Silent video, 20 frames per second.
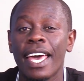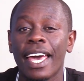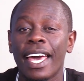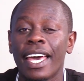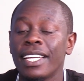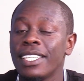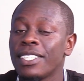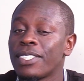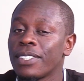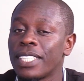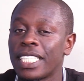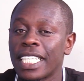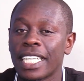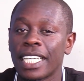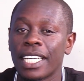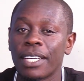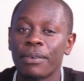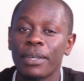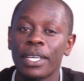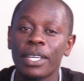and
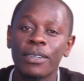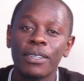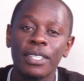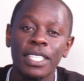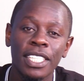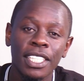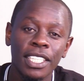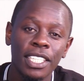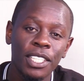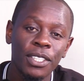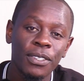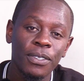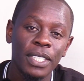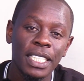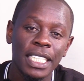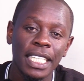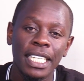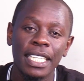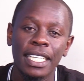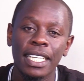today we continue
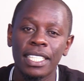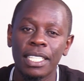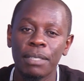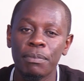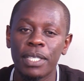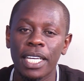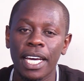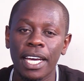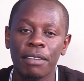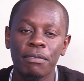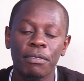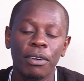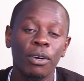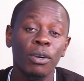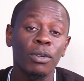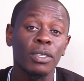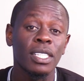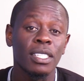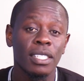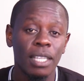taking a deep dive
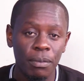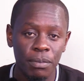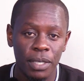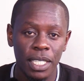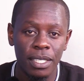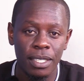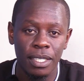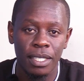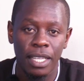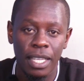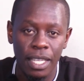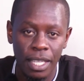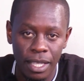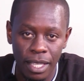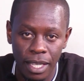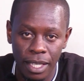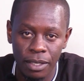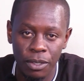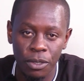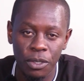on subjects
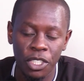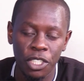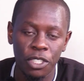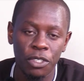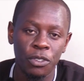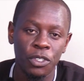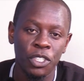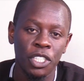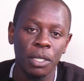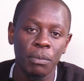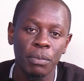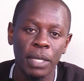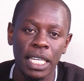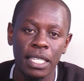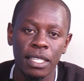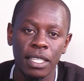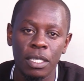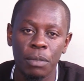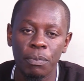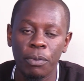that continue to shape
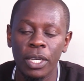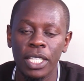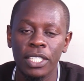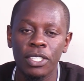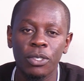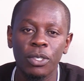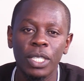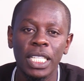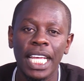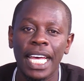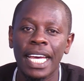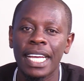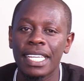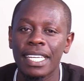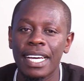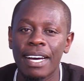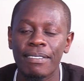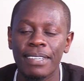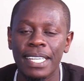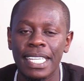Kenya's political
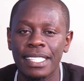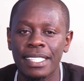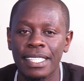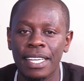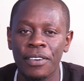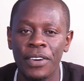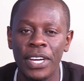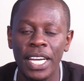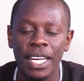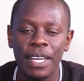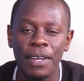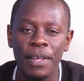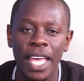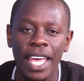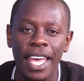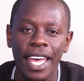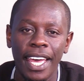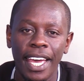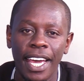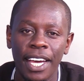and governance arena.
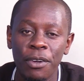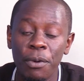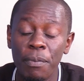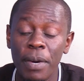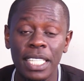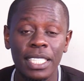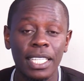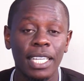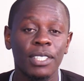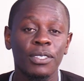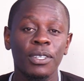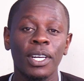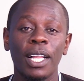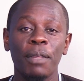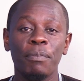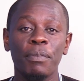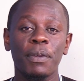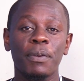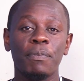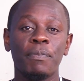And who better to
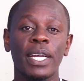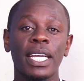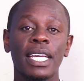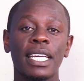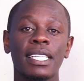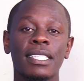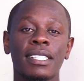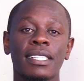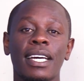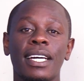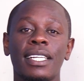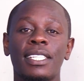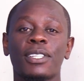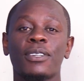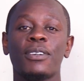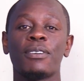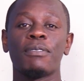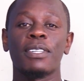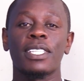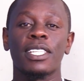help me bring such
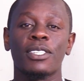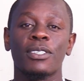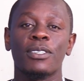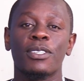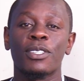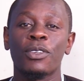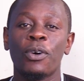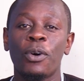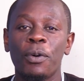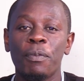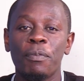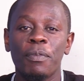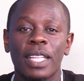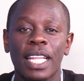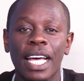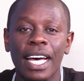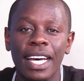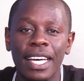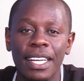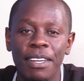conversations home
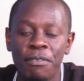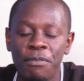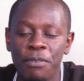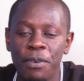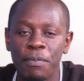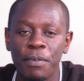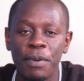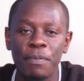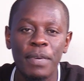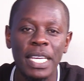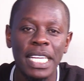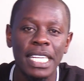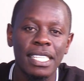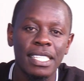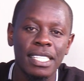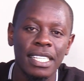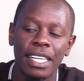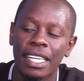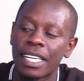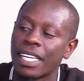than former
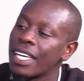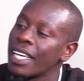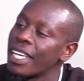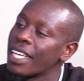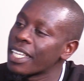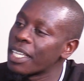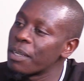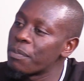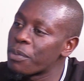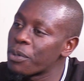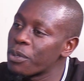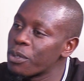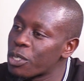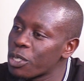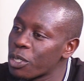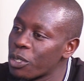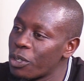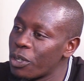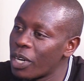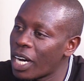Minister
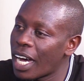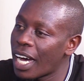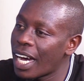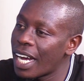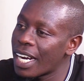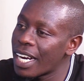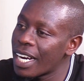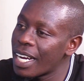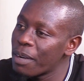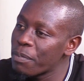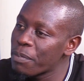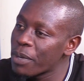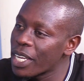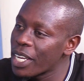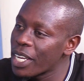Kipruto Arab